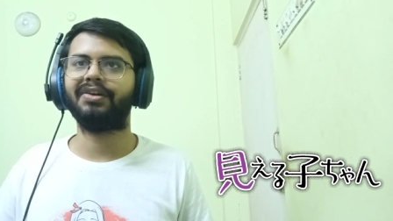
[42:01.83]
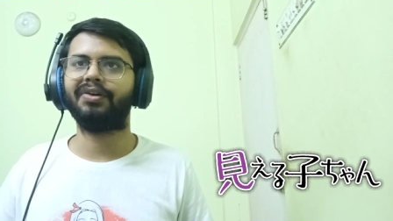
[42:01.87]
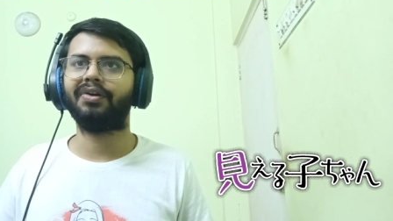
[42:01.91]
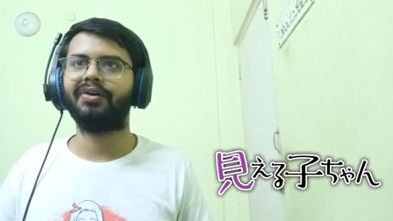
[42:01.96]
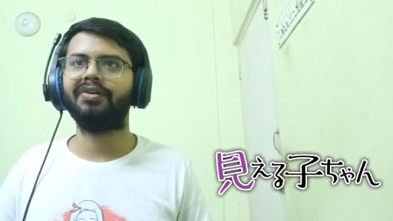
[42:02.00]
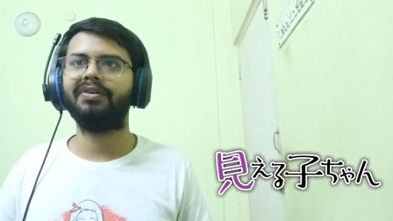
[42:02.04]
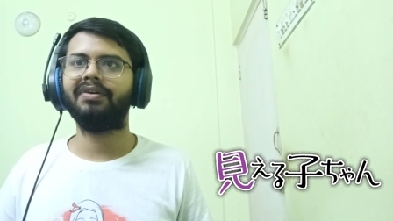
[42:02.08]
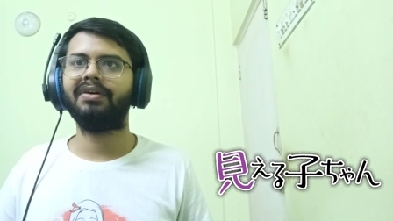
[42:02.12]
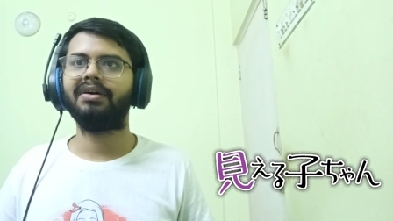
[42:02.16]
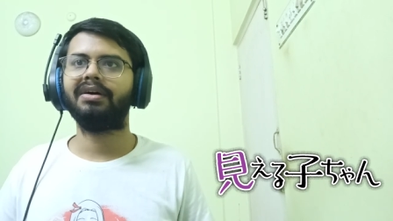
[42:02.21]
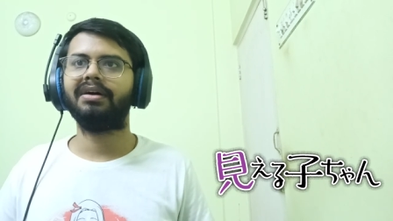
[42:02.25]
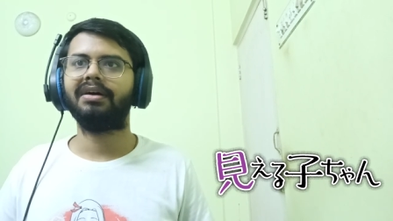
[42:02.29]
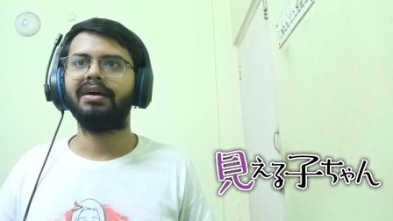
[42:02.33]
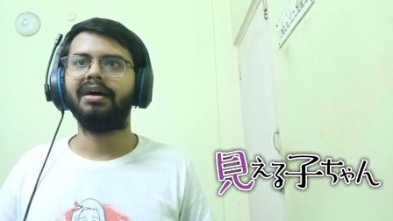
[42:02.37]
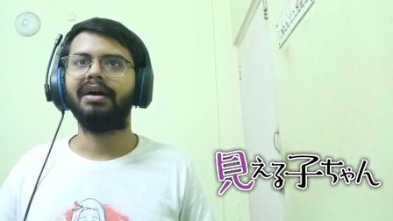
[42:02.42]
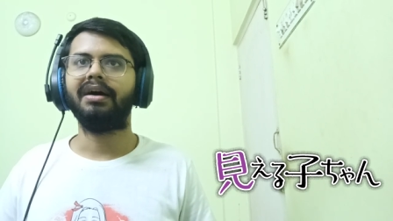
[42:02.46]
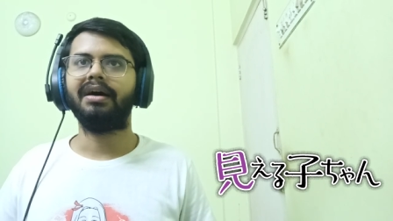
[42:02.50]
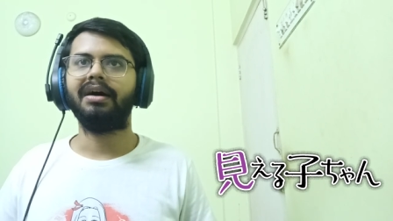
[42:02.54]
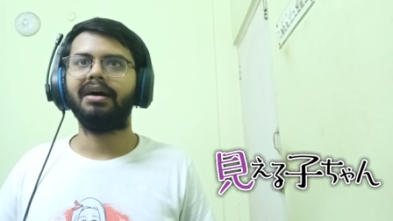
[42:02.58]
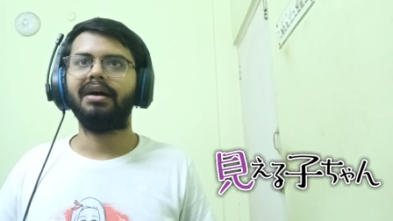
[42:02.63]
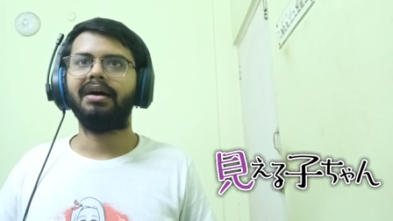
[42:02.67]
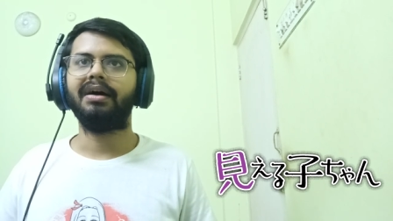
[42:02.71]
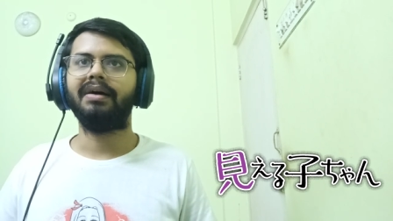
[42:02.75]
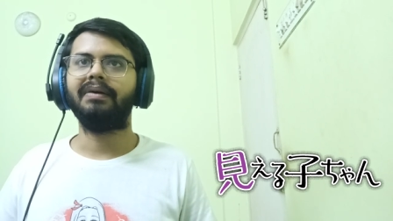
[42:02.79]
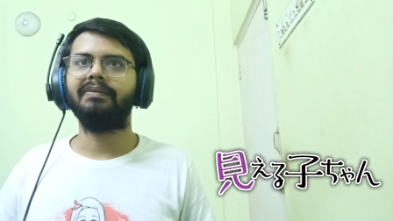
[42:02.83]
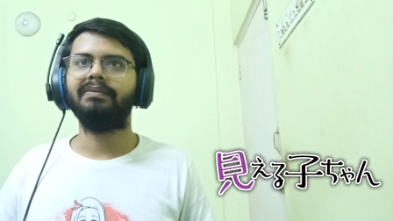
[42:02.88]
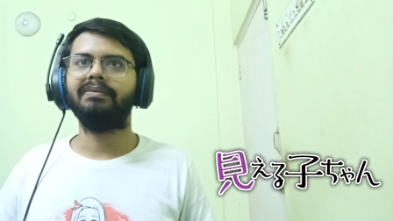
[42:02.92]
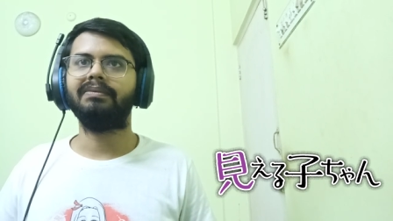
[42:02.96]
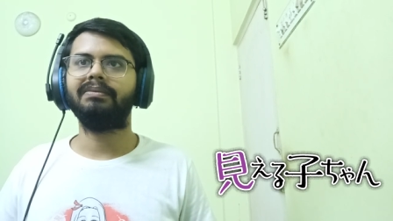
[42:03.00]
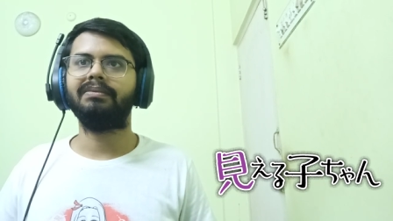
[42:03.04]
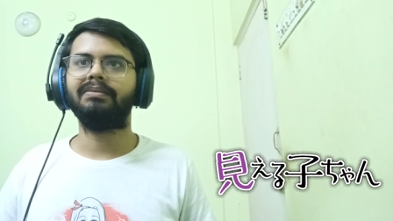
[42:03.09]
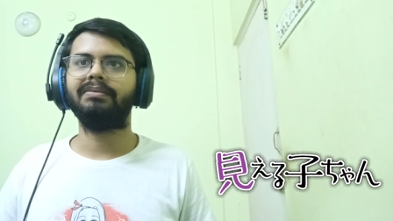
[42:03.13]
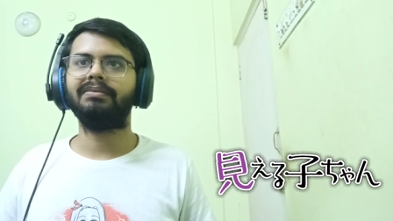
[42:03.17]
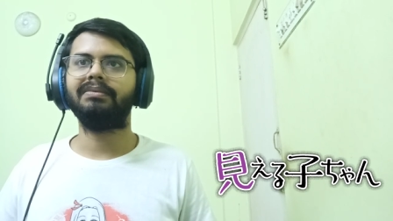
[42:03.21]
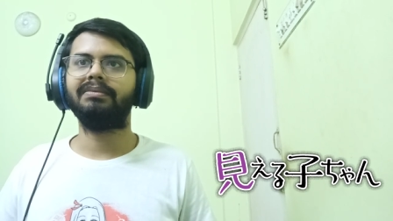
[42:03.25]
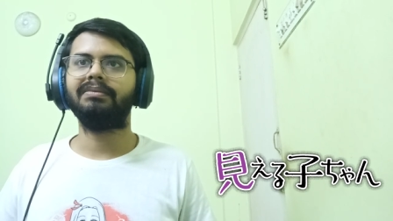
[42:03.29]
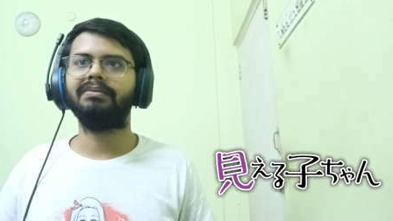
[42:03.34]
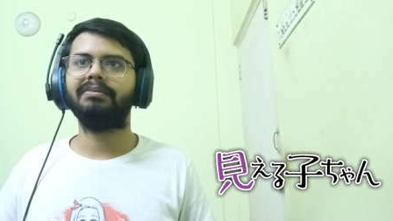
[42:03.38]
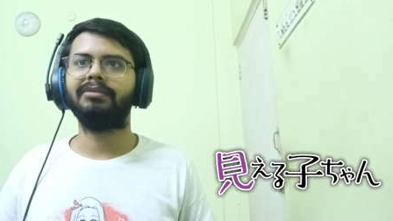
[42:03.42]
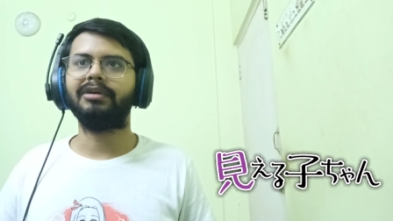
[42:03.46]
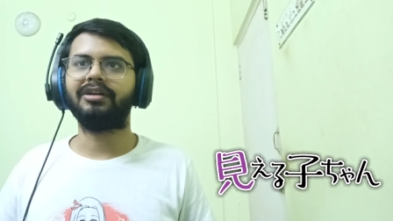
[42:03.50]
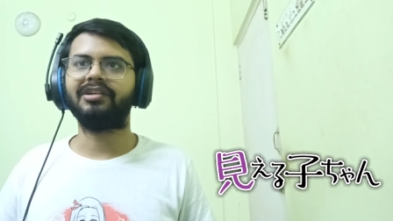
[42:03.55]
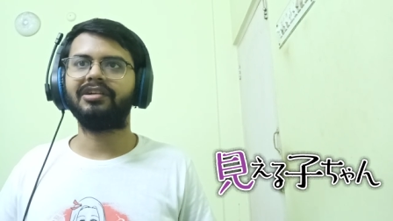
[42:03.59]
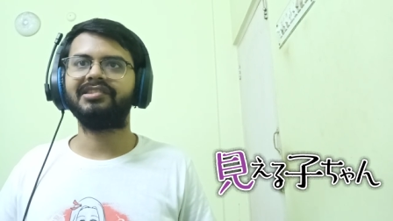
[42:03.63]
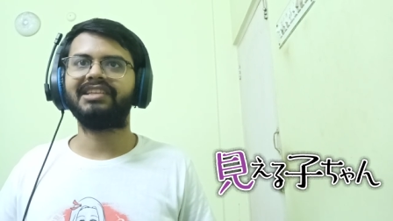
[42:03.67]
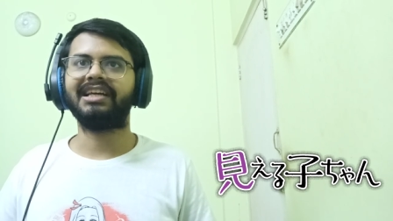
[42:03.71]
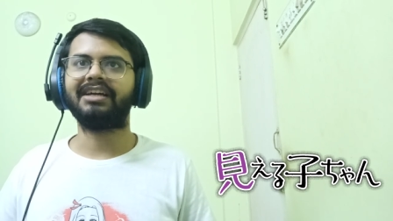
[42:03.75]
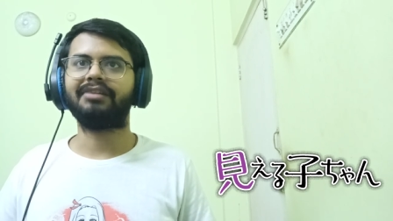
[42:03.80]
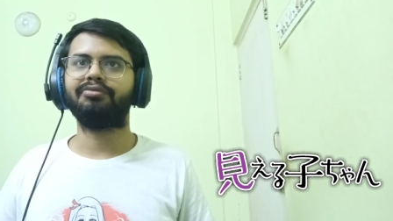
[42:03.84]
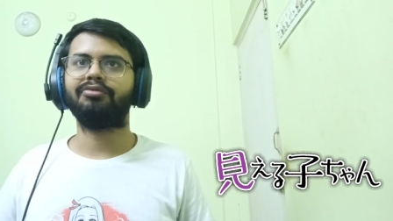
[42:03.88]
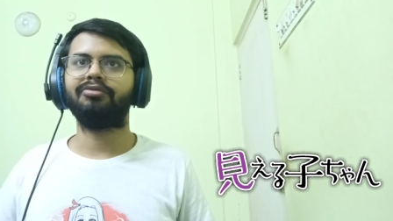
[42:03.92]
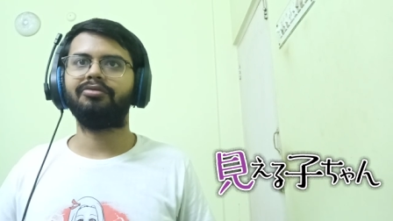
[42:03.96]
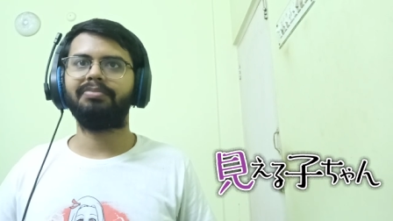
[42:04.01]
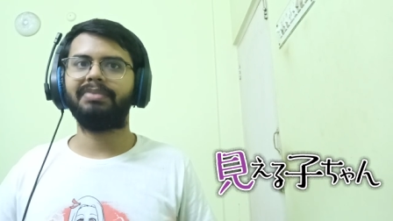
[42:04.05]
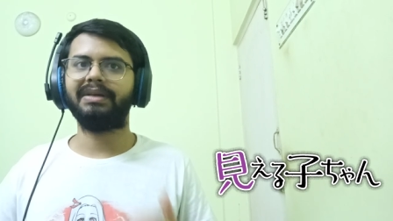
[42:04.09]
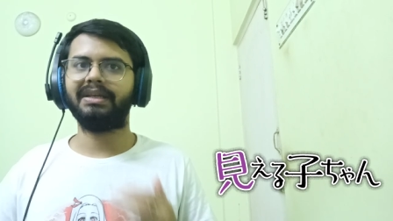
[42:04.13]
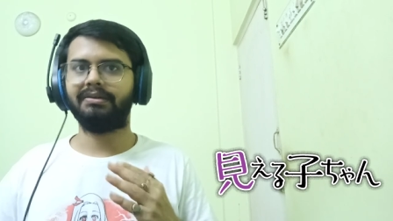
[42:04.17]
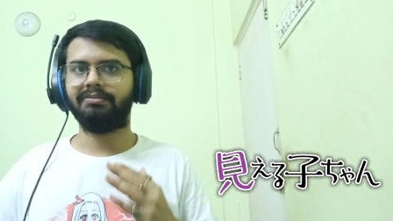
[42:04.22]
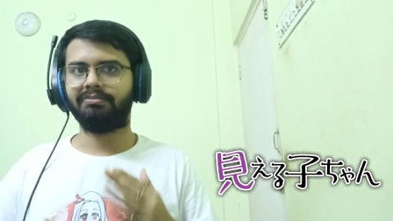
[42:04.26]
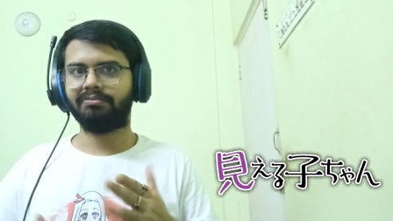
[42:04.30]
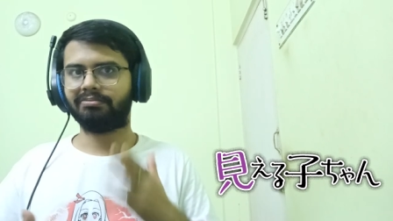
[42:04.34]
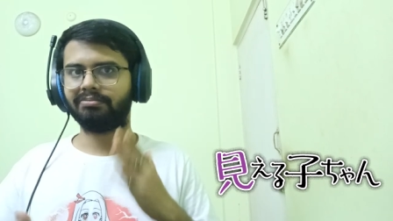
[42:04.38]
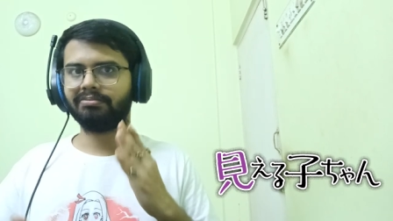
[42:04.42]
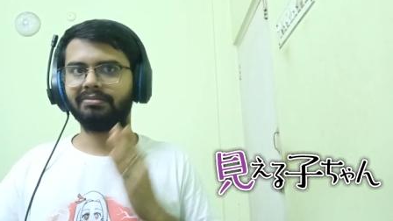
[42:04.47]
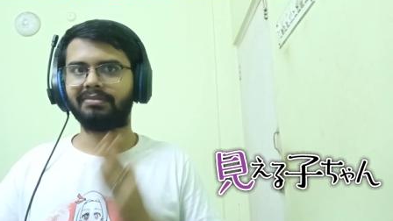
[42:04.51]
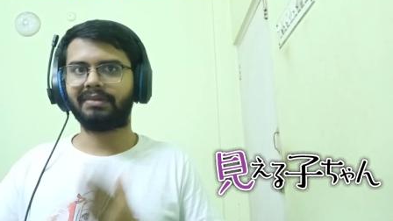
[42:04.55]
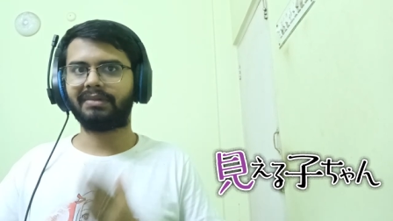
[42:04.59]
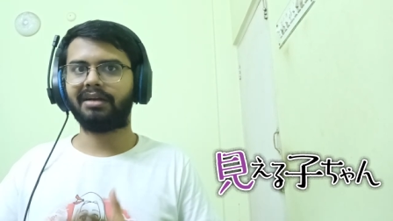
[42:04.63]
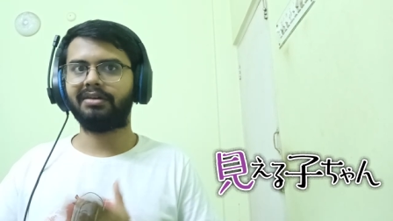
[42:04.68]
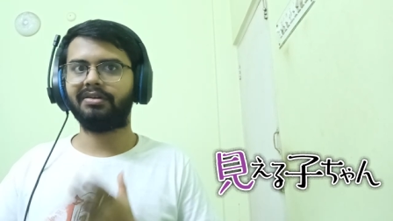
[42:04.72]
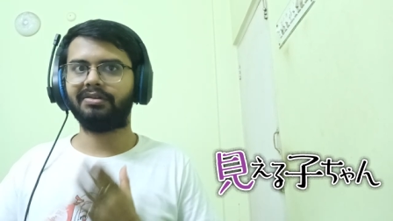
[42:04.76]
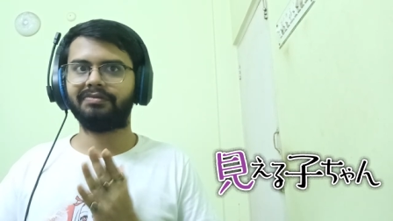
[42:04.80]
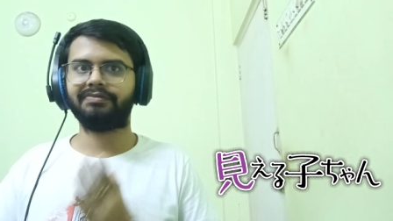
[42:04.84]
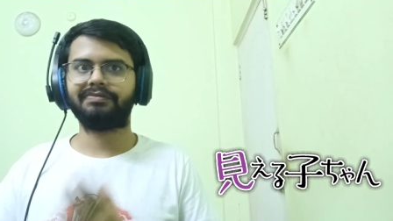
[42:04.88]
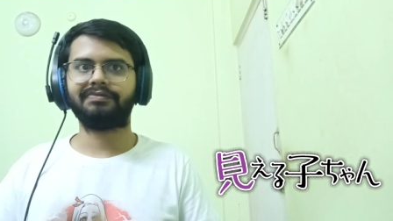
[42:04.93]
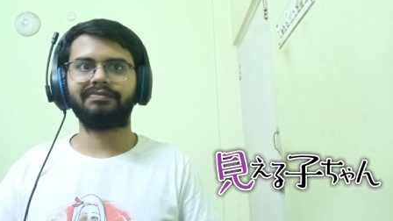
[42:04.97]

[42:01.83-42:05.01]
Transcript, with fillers: you know, because that would be kind